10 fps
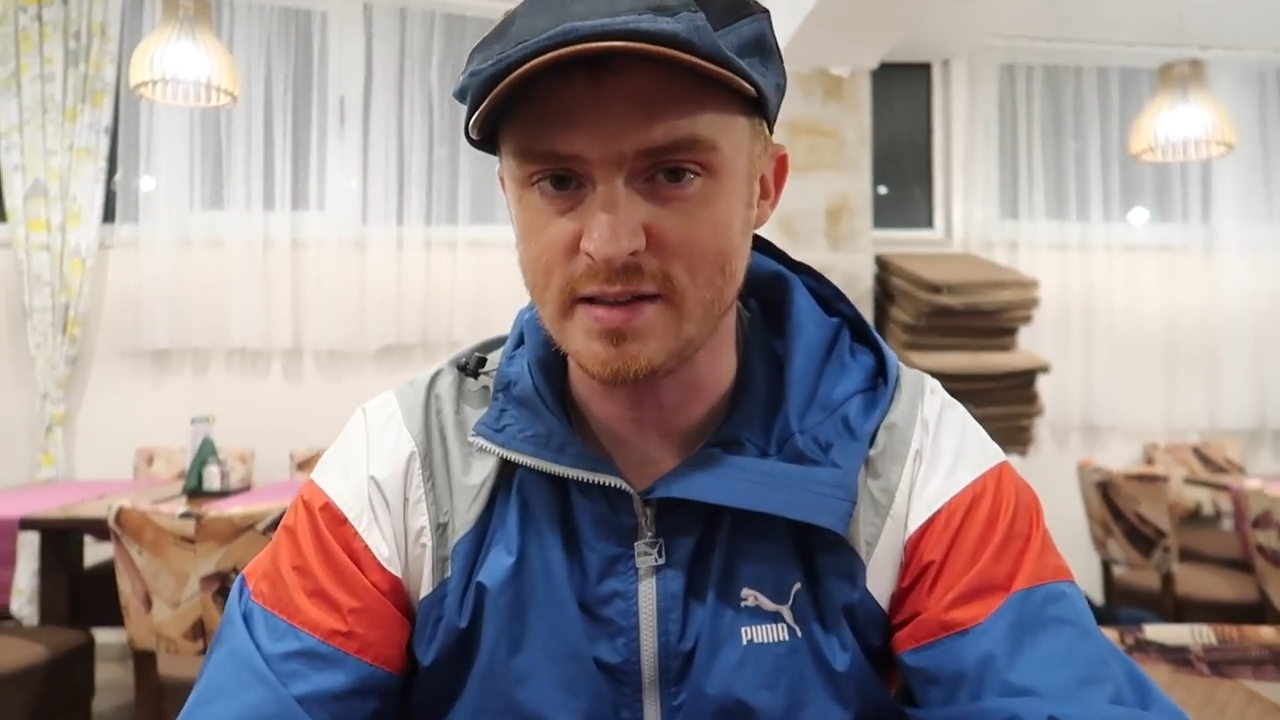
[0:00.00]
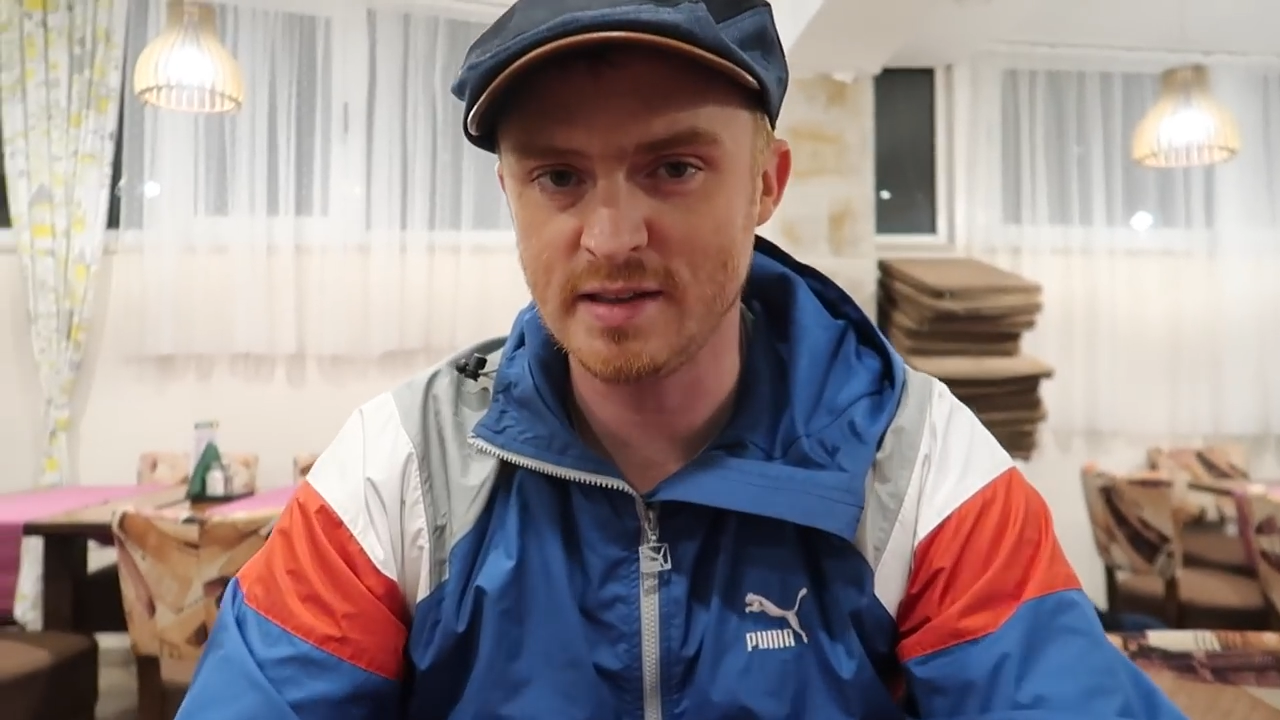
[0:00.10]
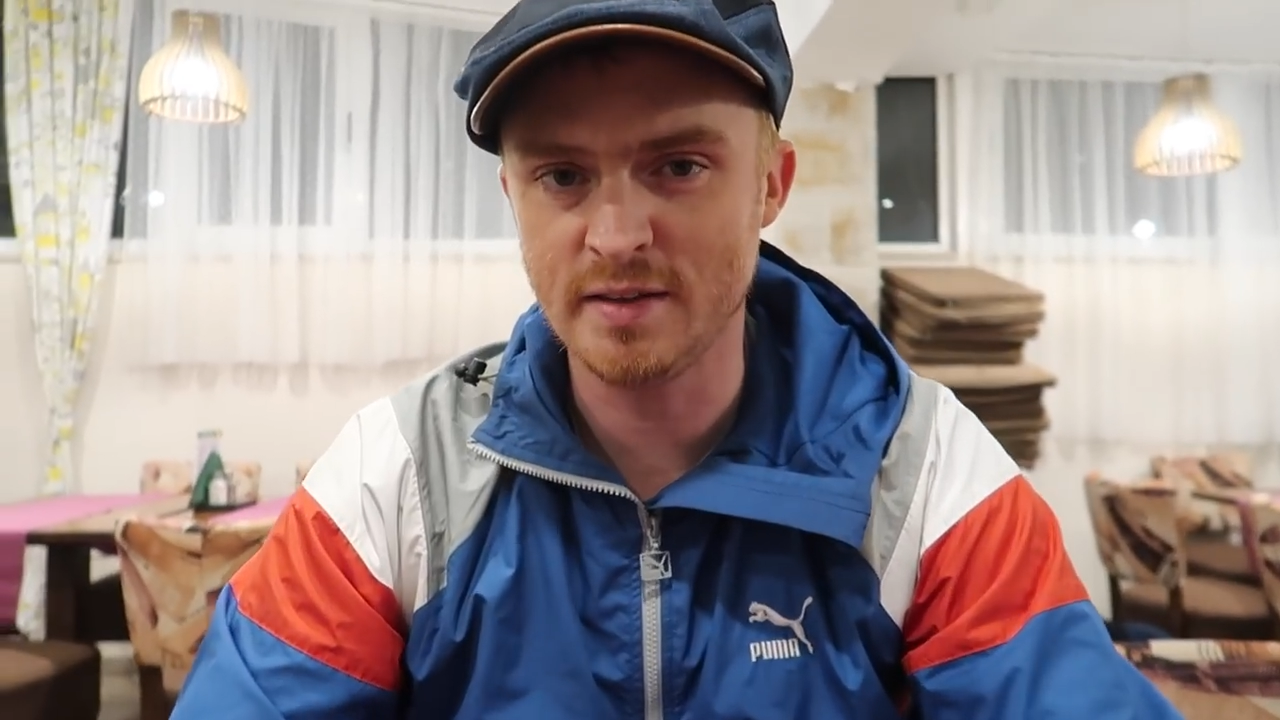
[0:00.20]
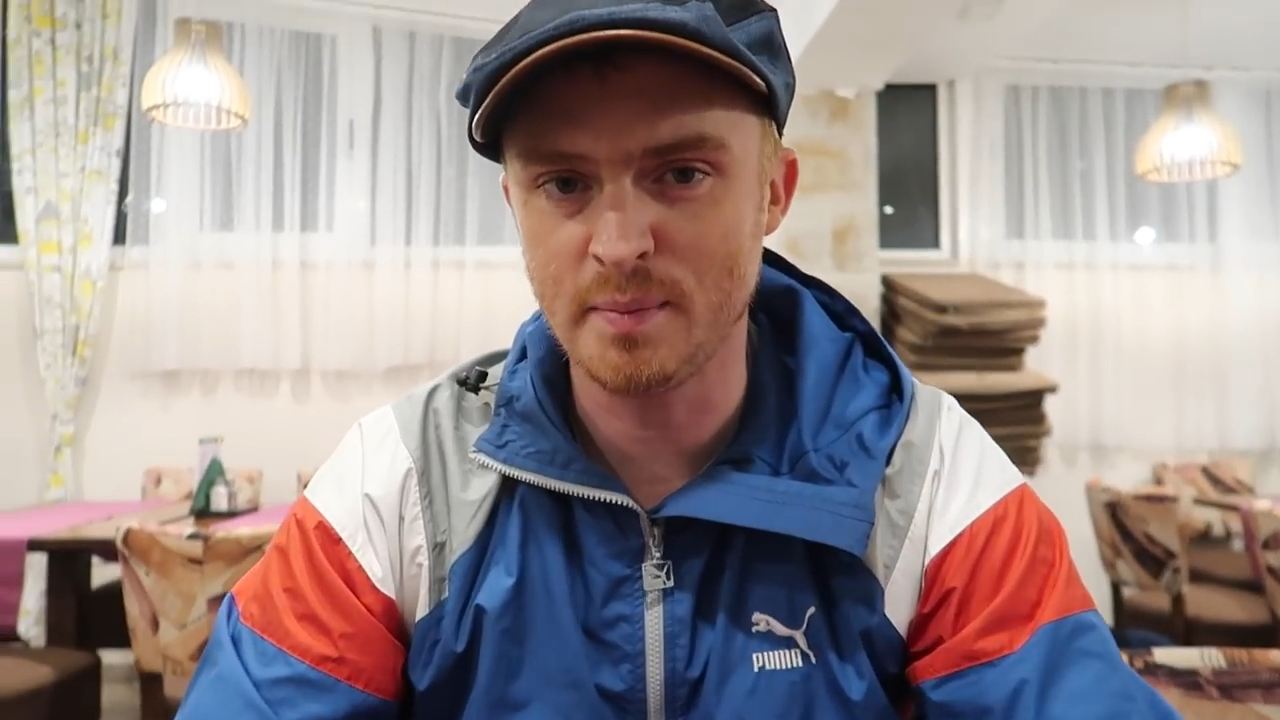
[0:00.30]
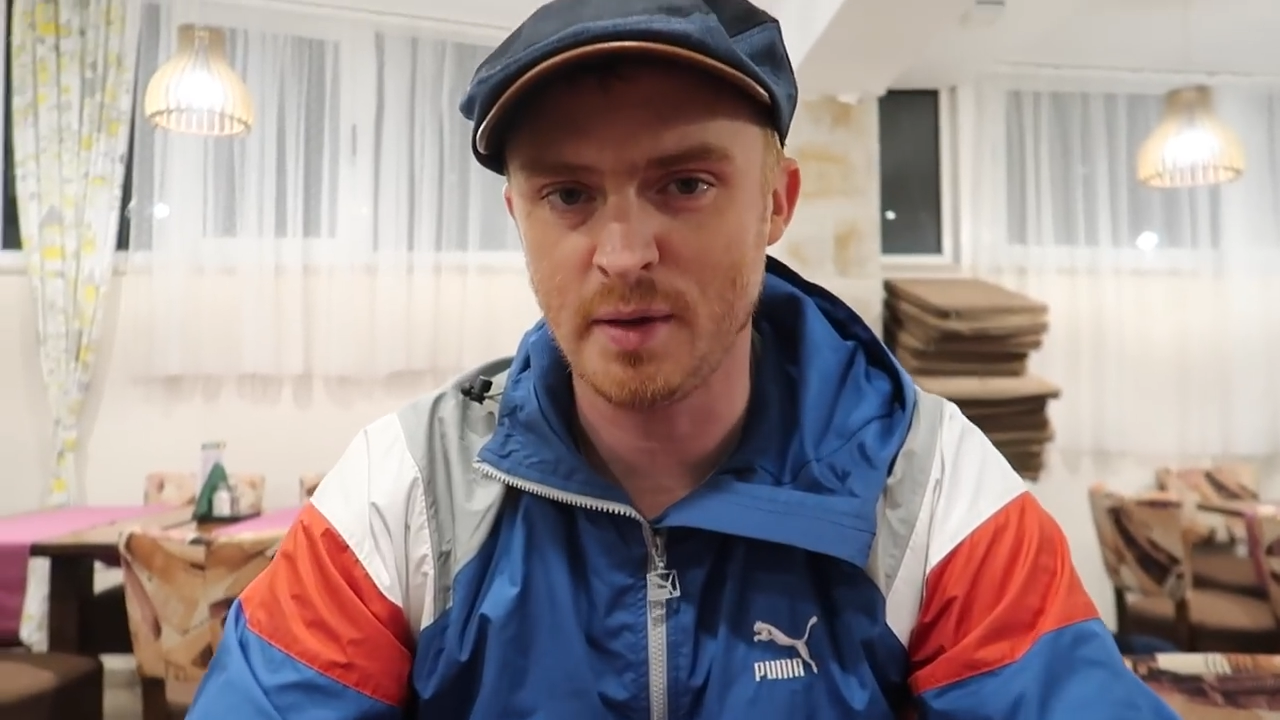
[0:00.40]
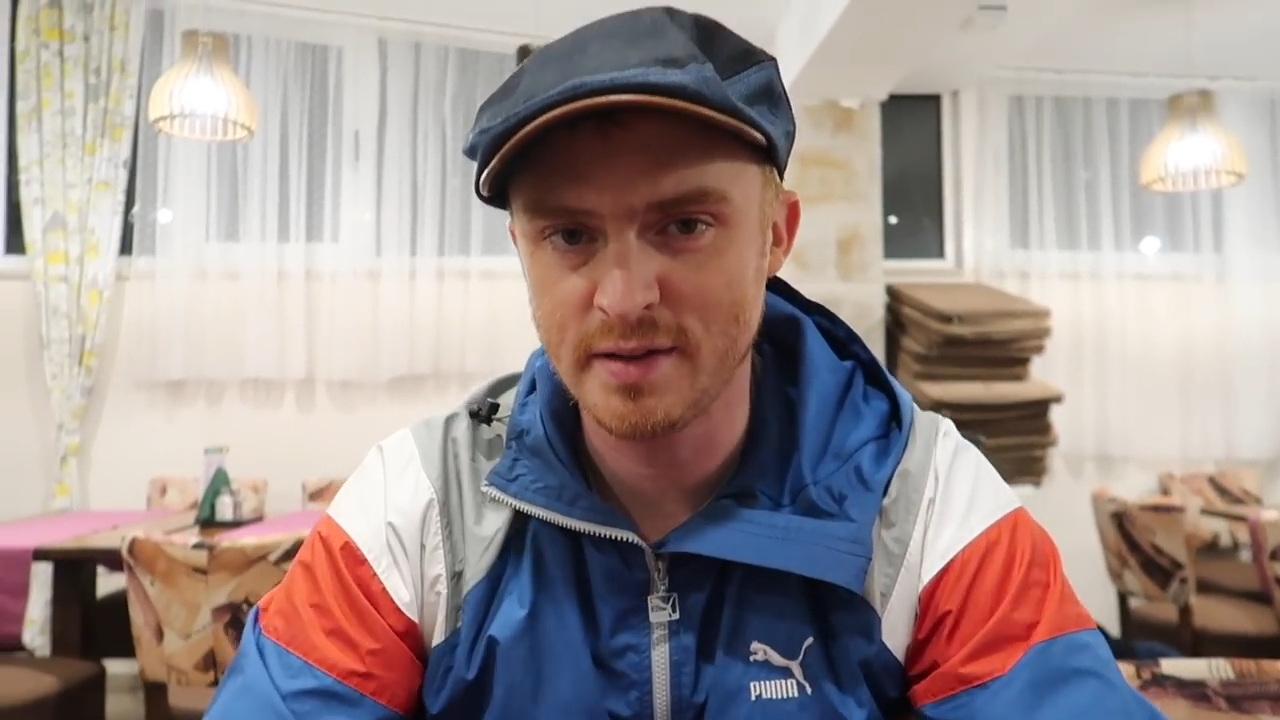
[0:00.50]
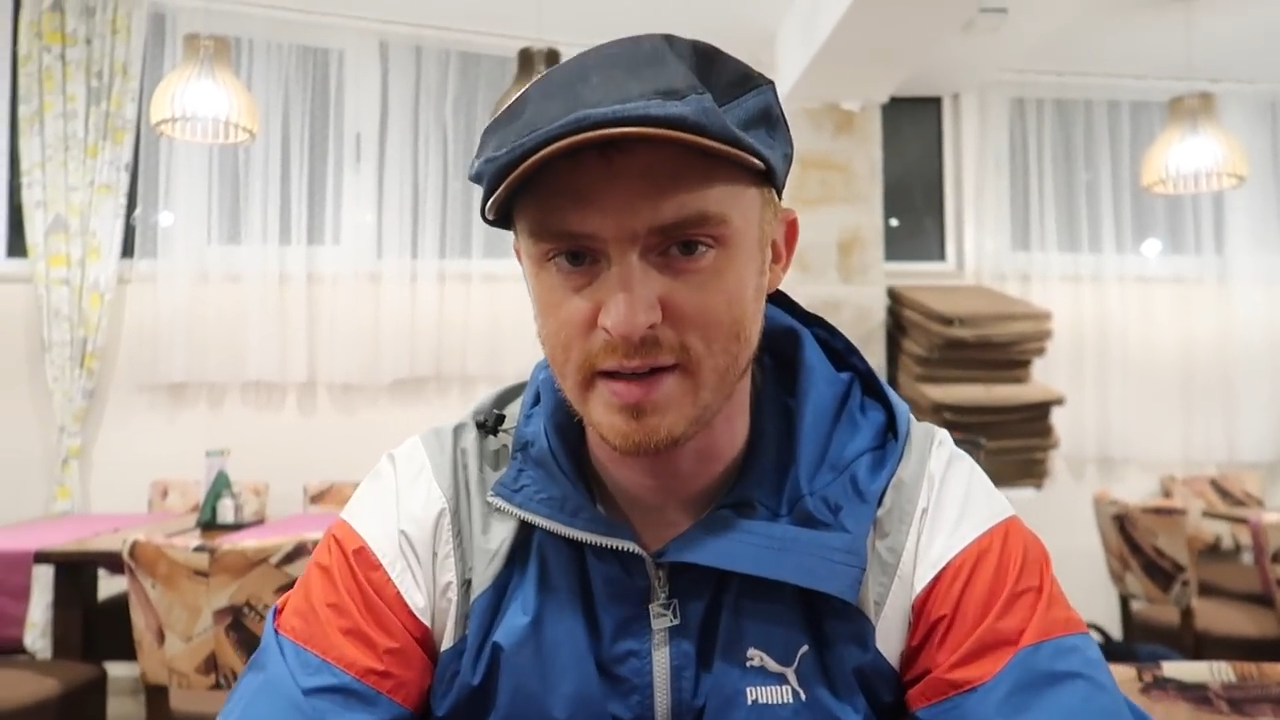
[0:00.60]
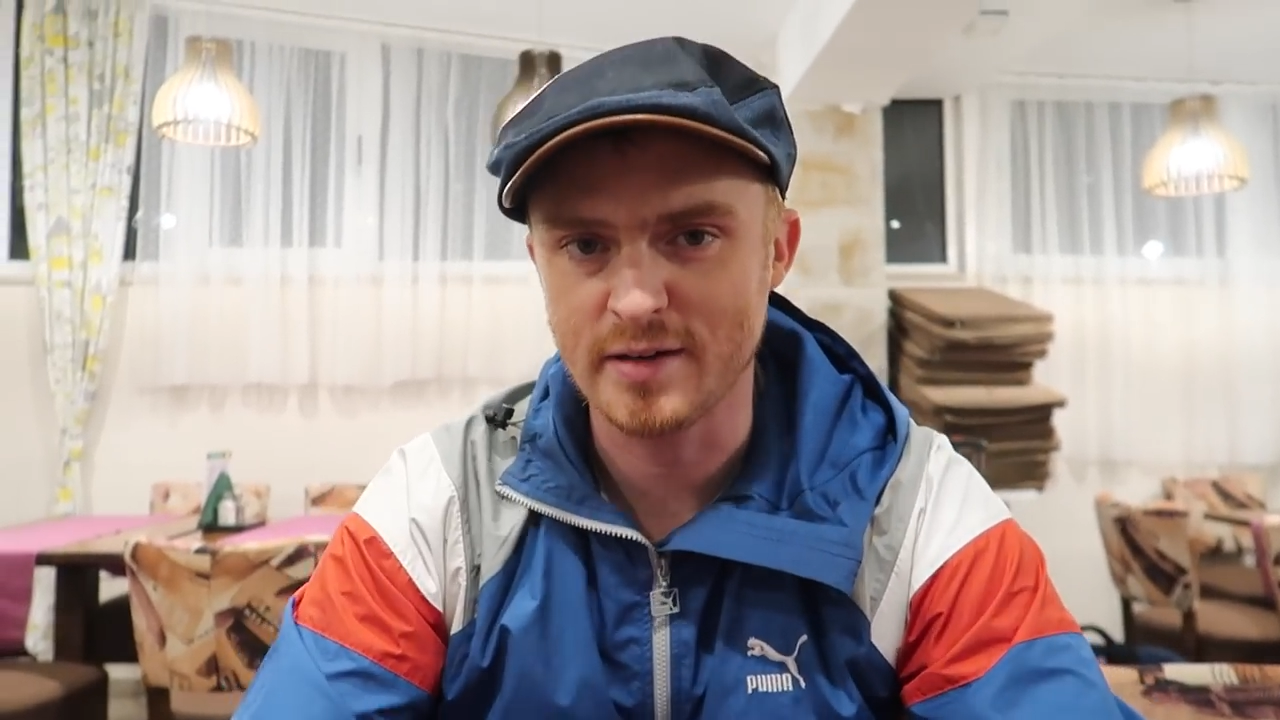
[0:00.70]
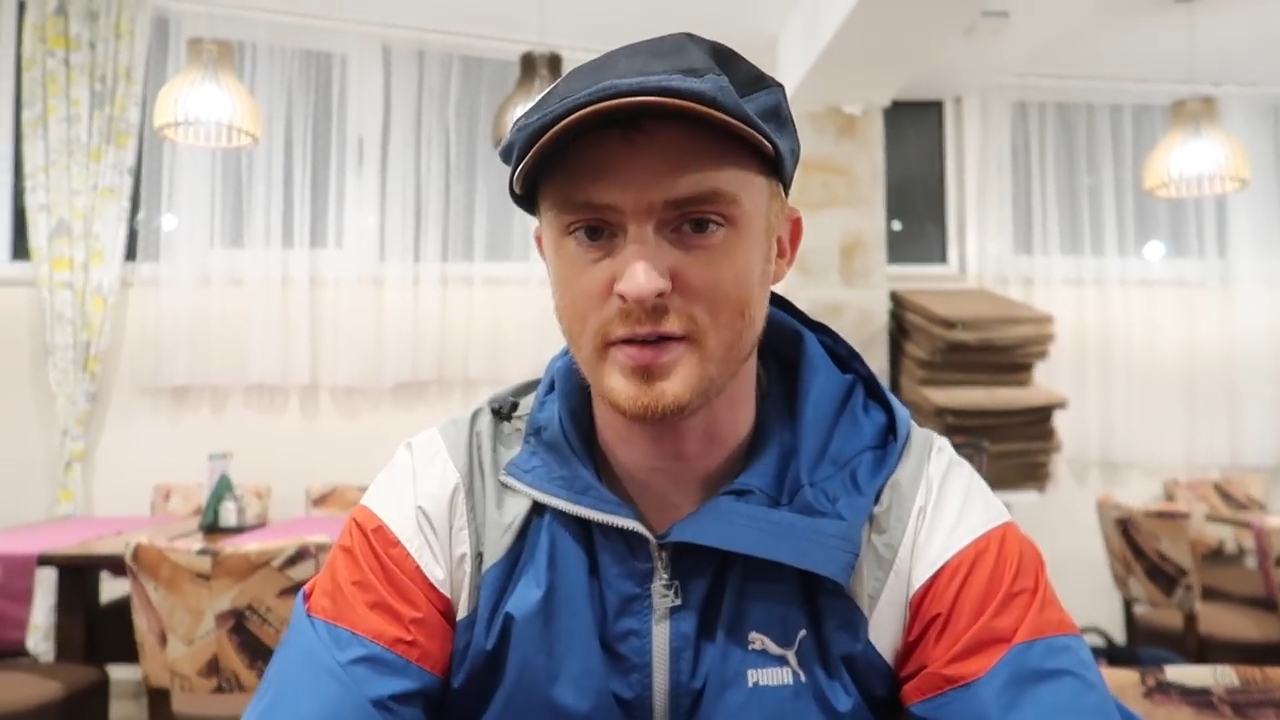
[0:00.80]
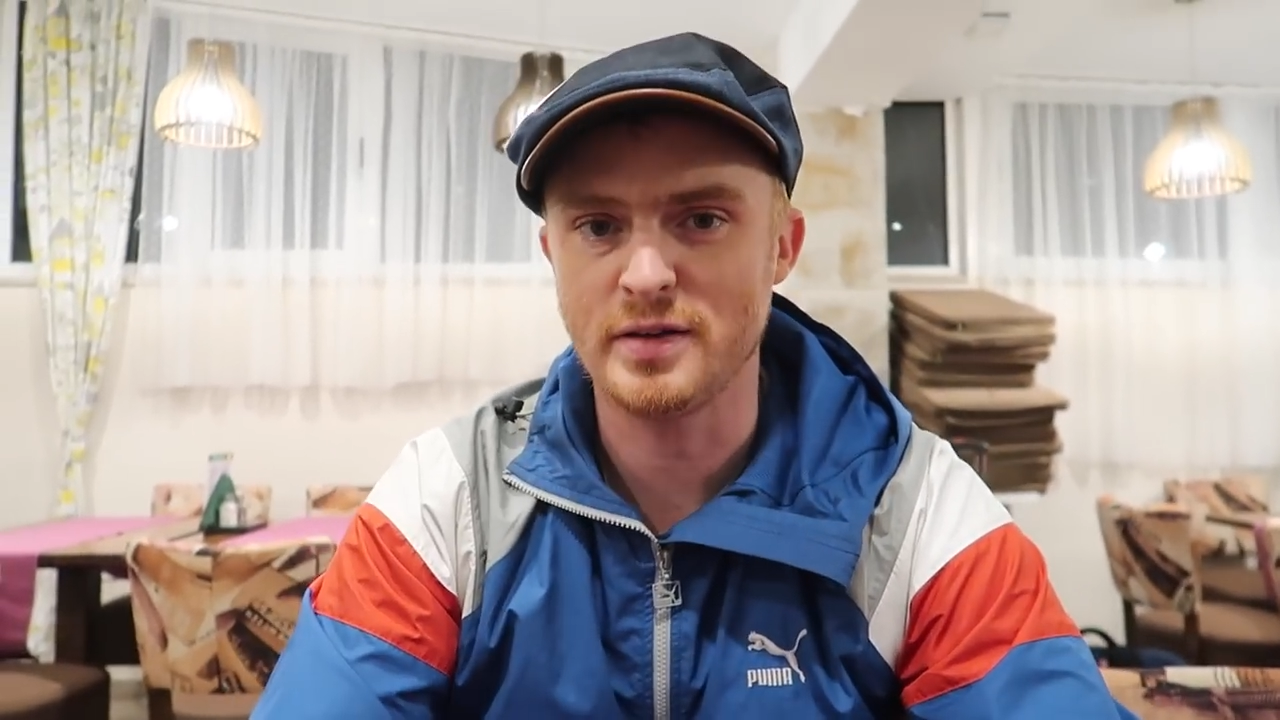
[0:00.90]
easy on the
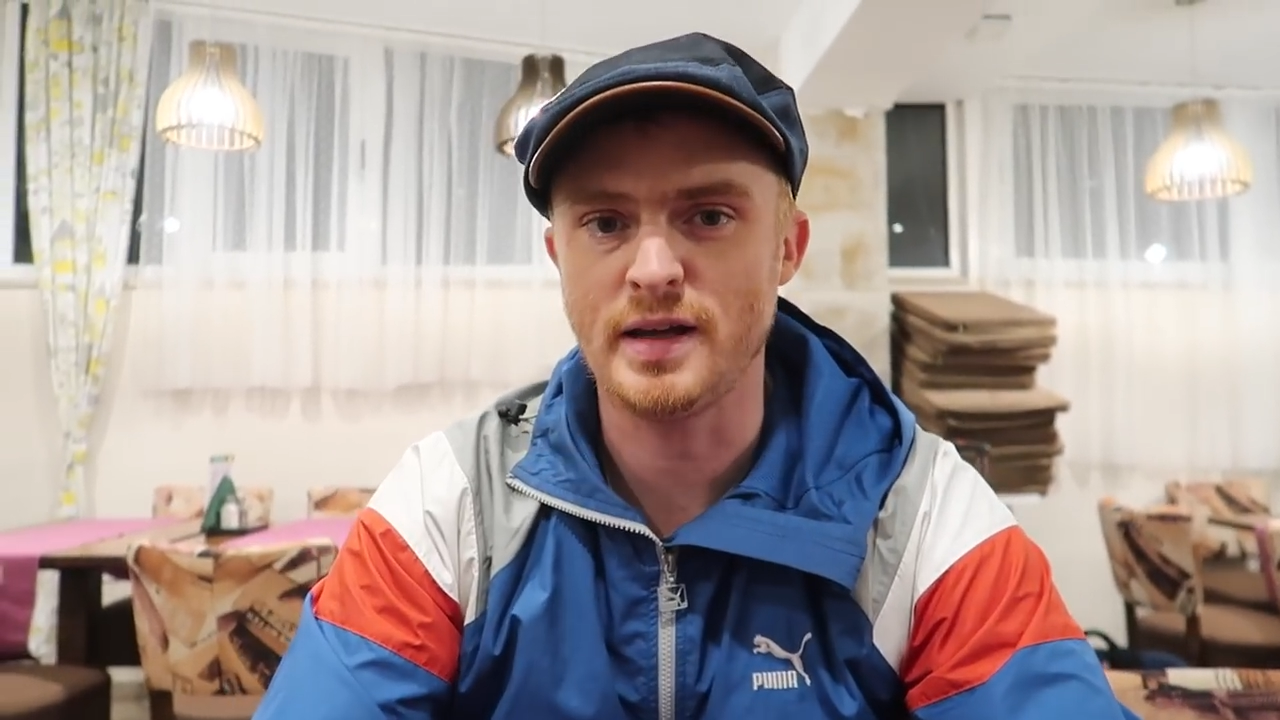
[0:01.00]
Montenegro